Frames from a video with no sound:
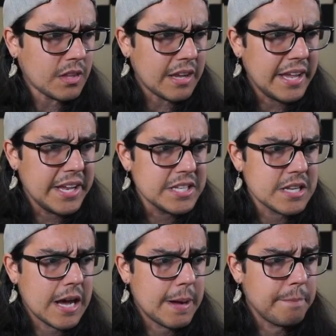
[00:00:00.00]
is
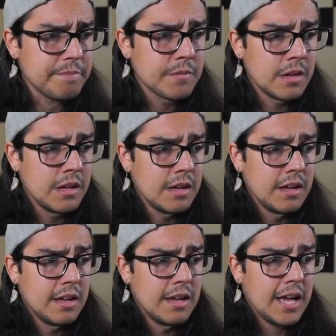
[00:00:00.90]

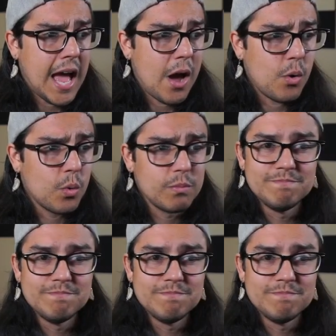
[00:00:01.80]
how